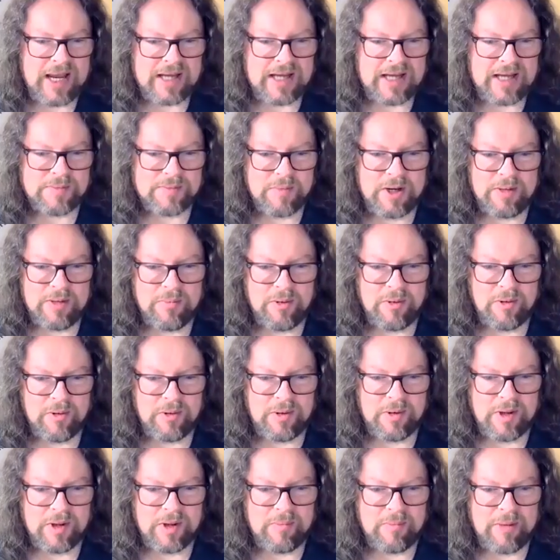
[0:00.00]
ask
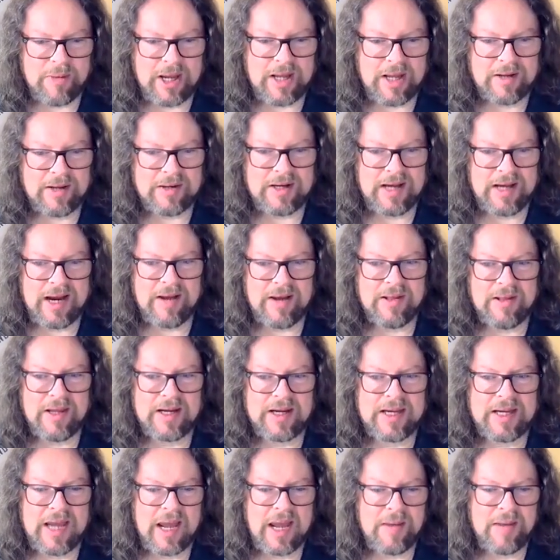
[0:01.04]
people about how
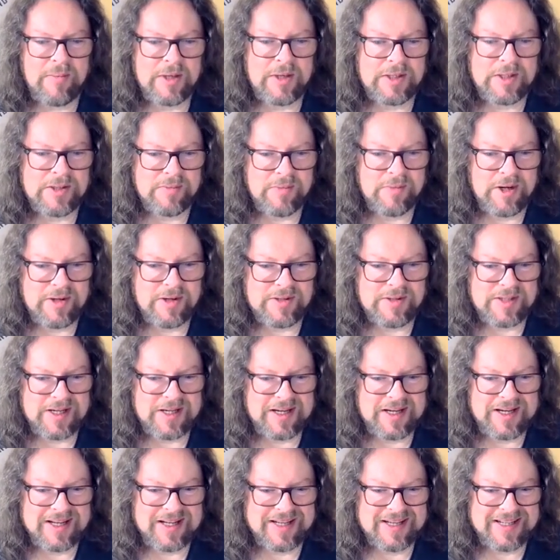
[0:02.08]
they came into
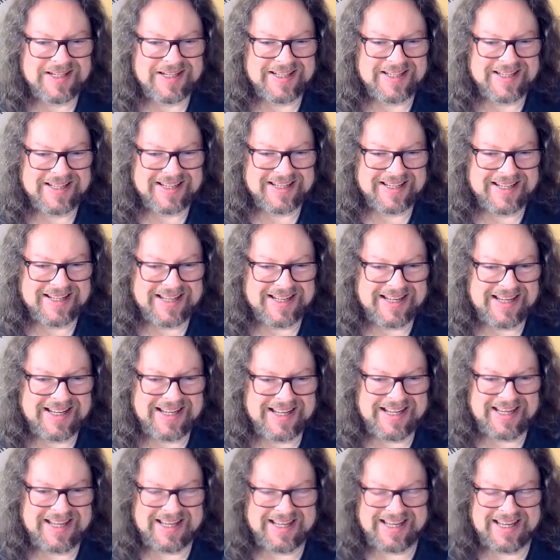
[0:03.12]
music and
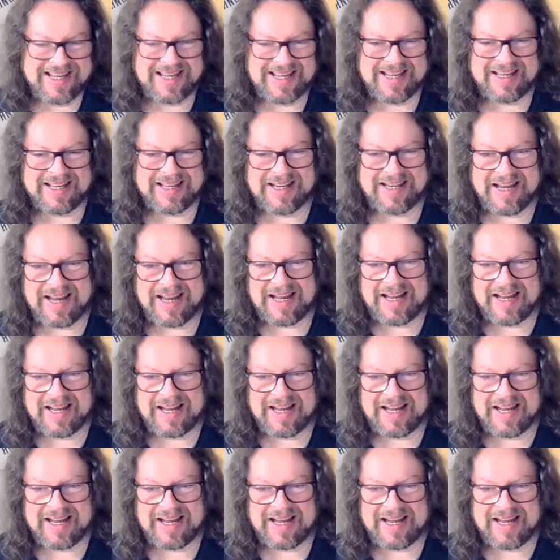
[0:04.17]
how